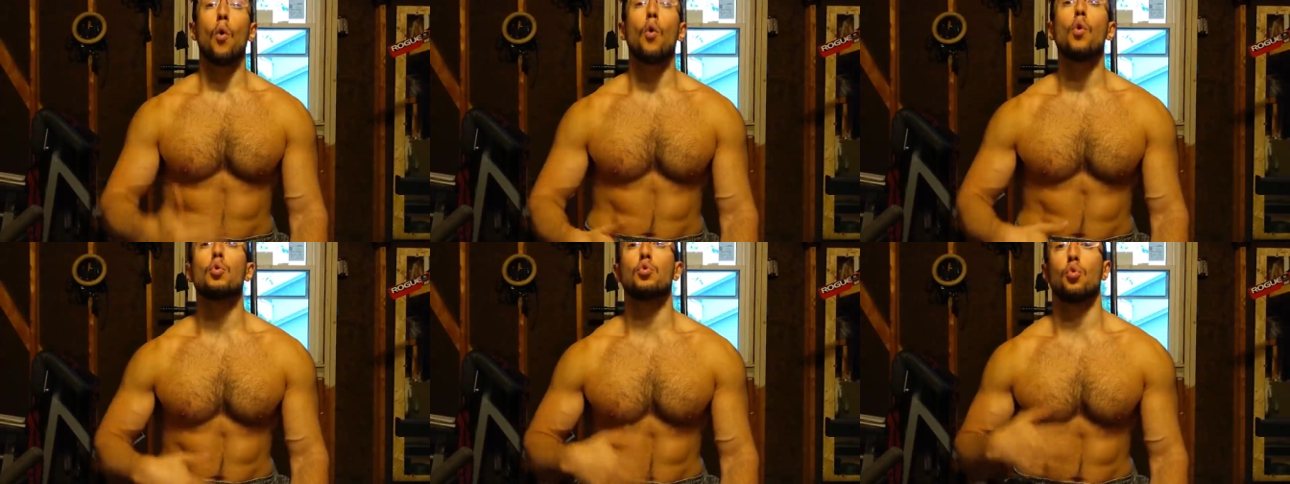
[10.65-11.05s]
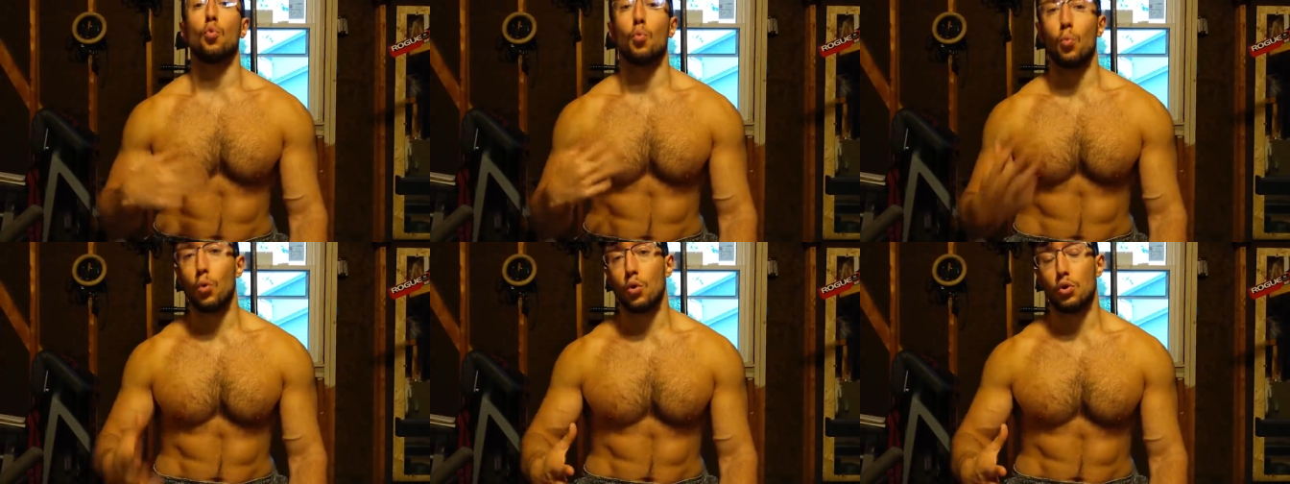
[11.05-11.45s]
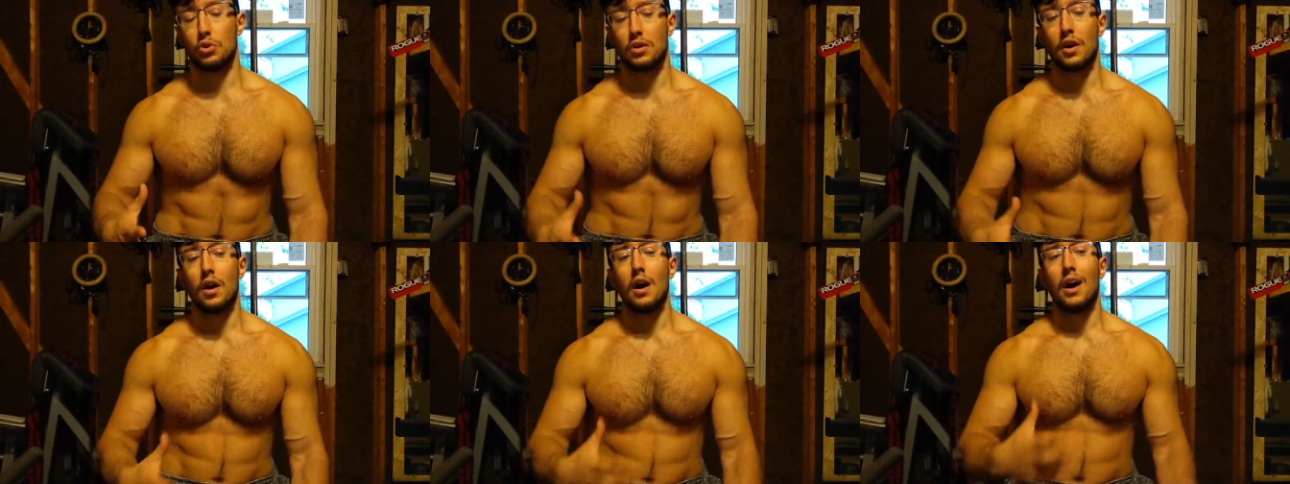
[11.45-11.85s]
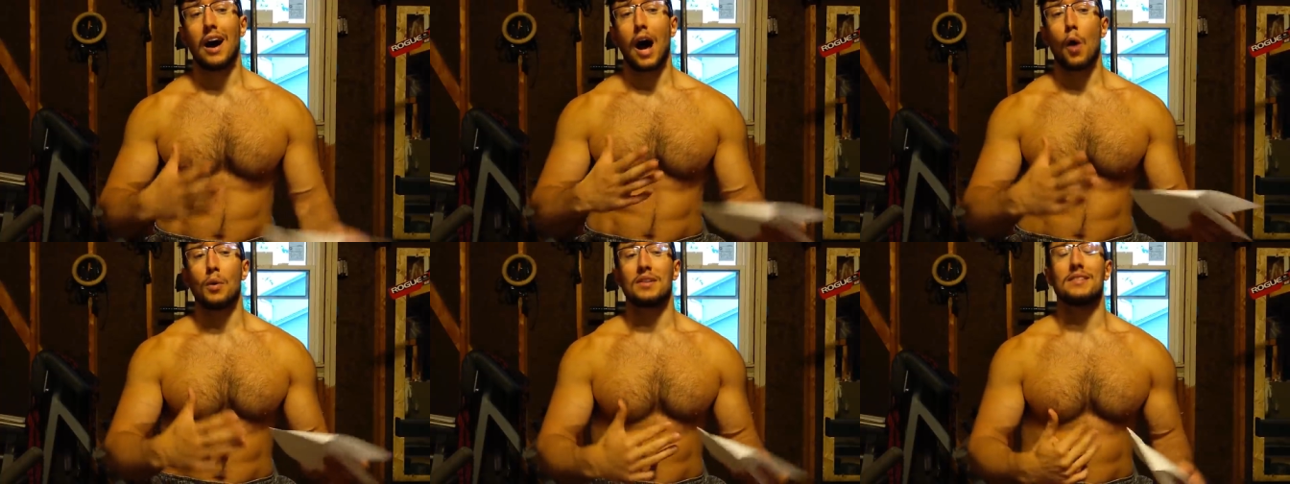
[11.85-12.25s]
old world,
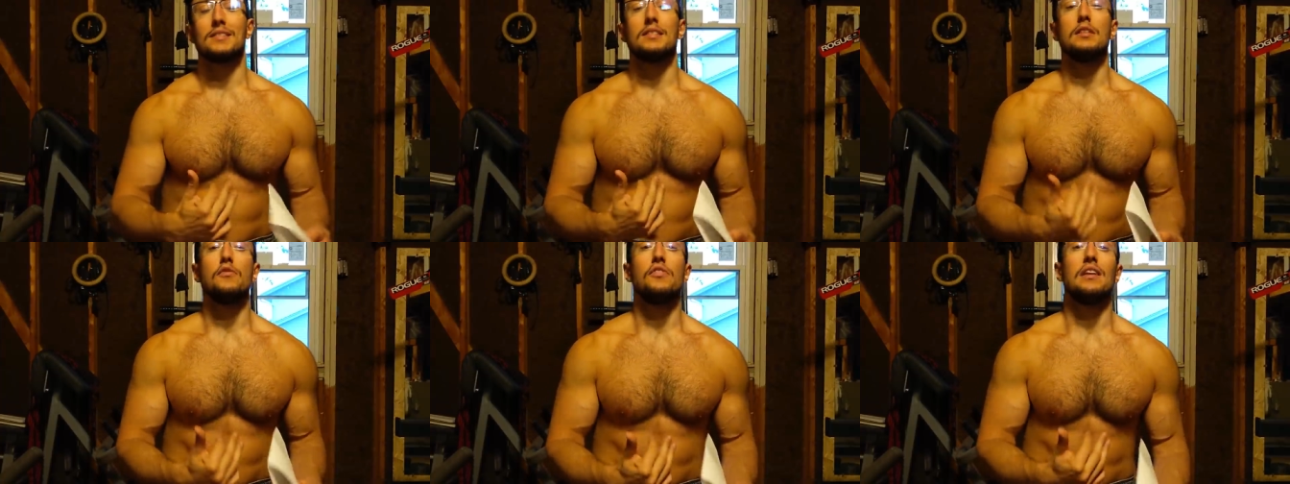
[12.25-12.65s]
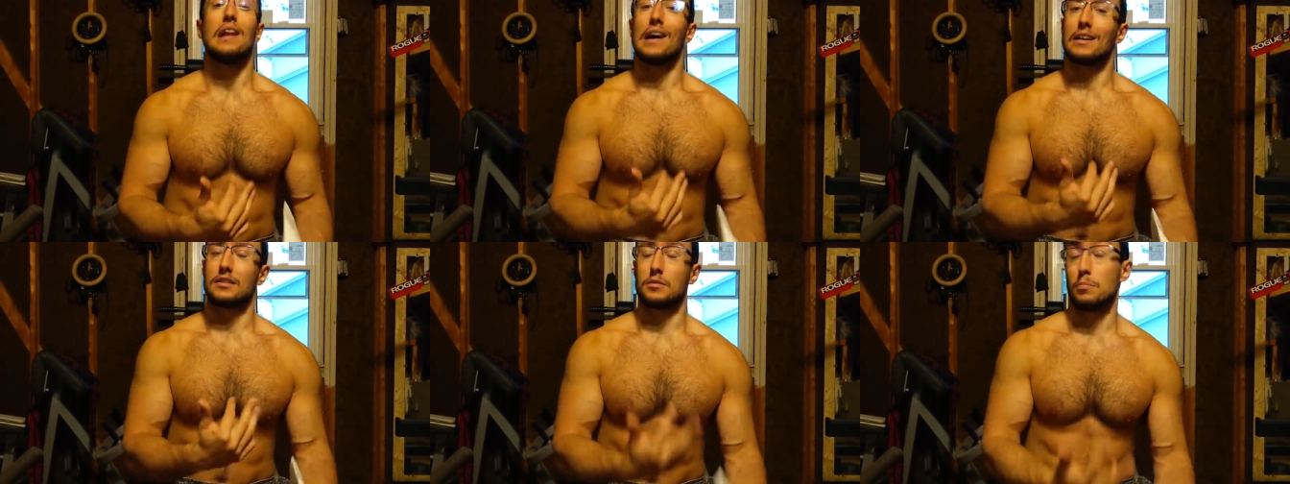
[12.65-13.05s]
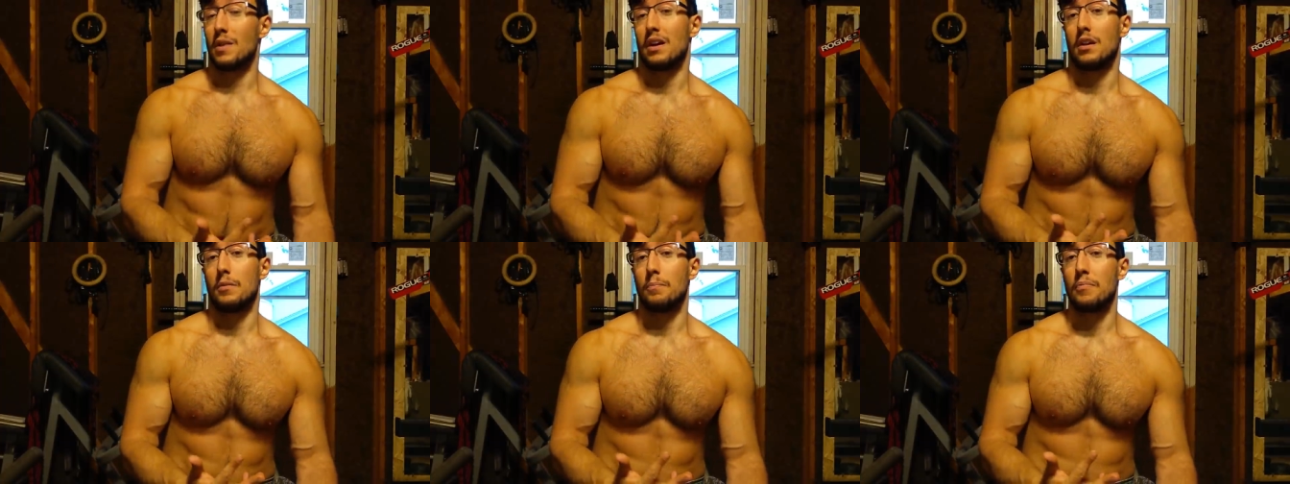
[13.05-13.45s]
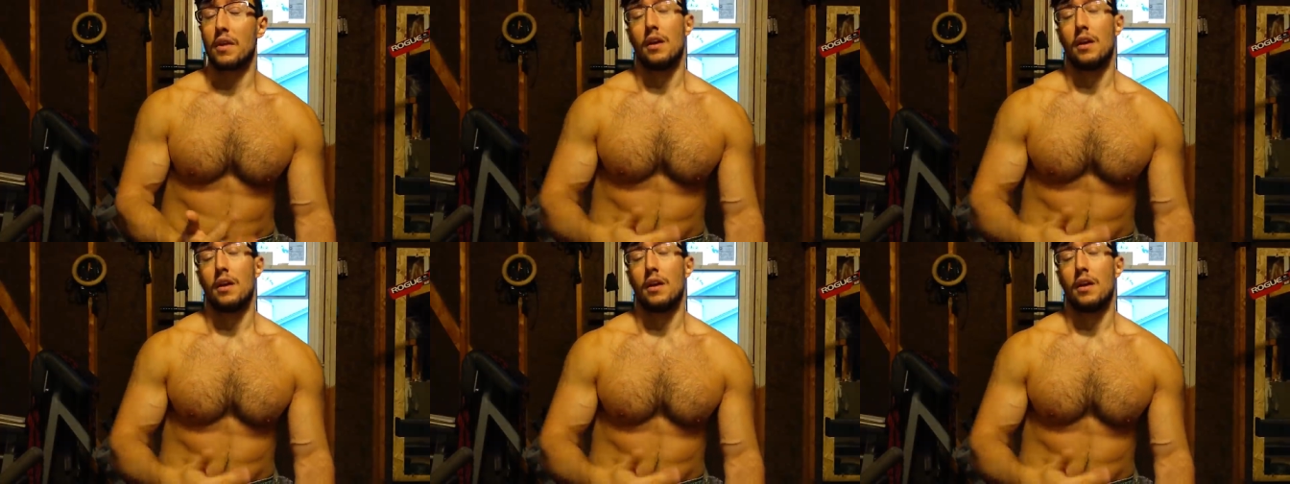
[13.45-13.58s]
how it civilized man.